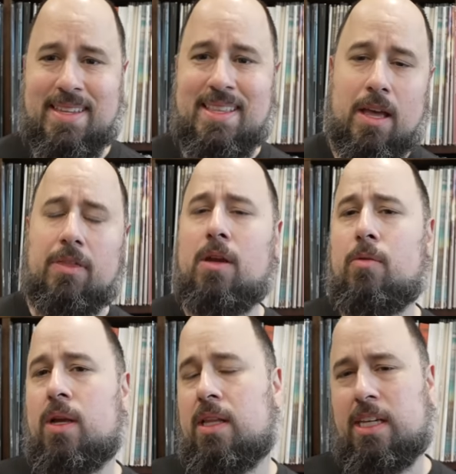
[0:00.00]
nothing
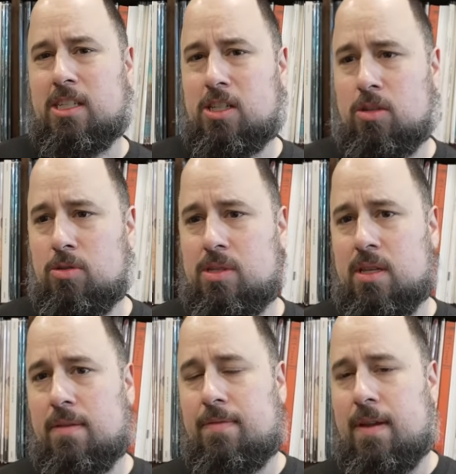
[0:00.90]
really
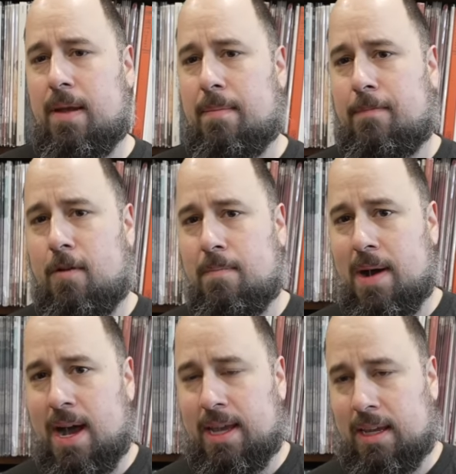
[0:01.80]
exclusive from
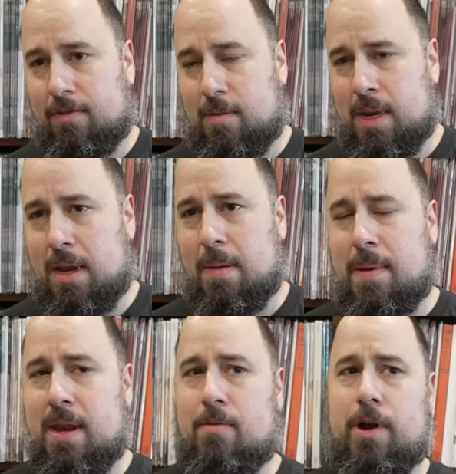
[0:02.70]
buying it from an
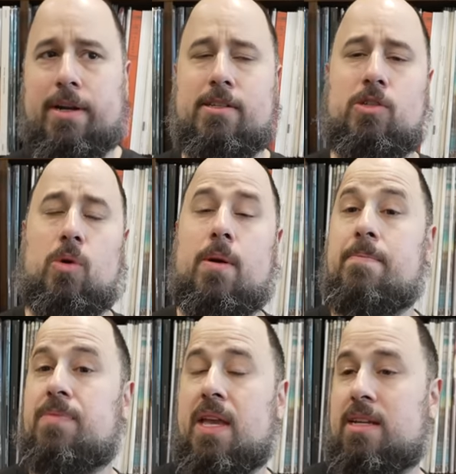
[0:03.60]
independent record store
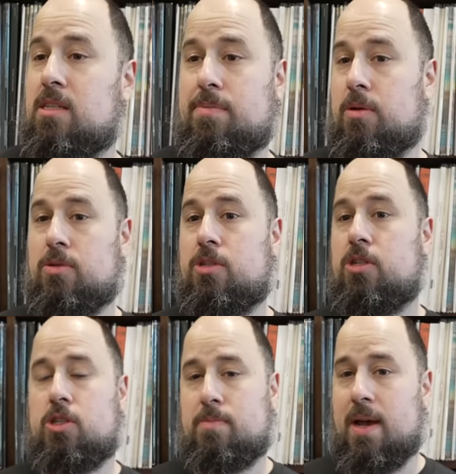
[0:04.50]
as opposed to
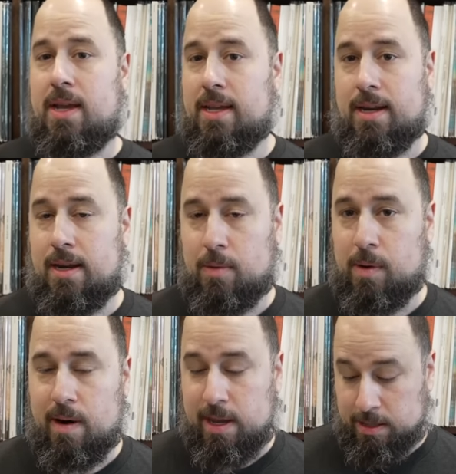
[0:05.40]
just buying it
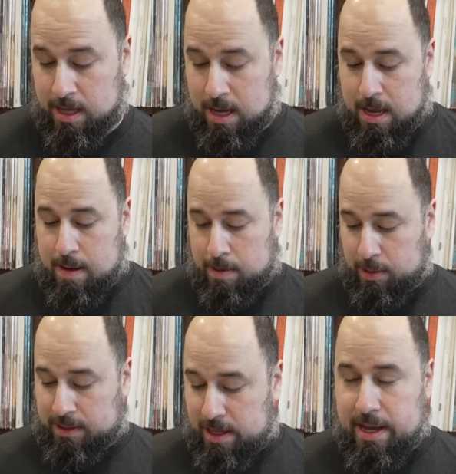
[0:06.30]
anywhere else. But
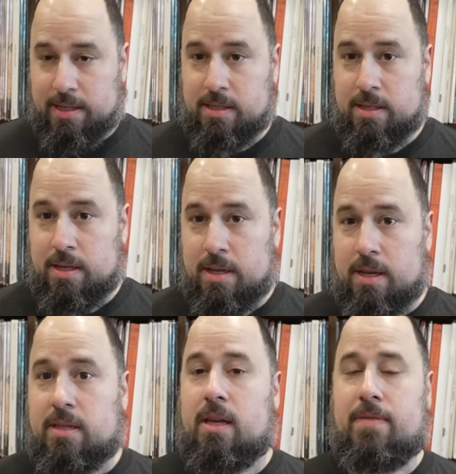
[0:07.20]
with this,
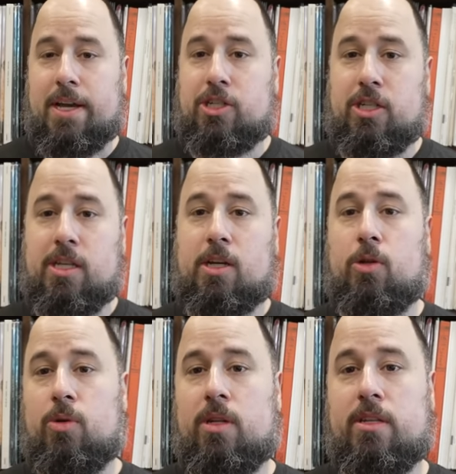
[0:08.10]
they've actually
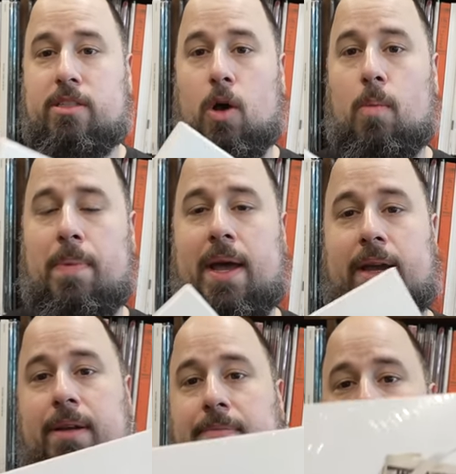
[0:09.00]
included a tote bag.